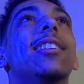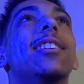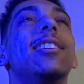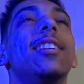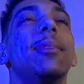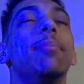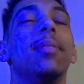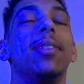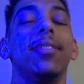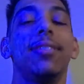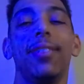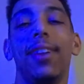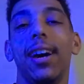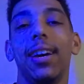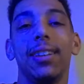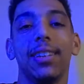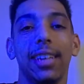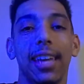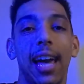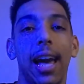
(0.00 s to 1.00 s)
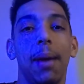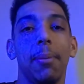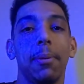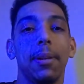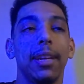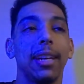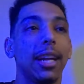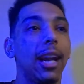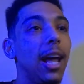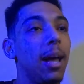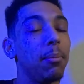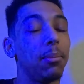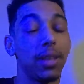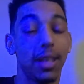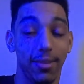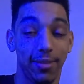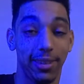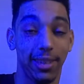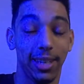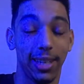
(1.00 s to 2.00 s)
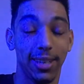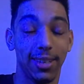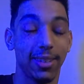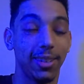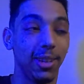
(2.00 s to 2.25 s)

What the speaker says: ship is finally happening, and I'm loving it.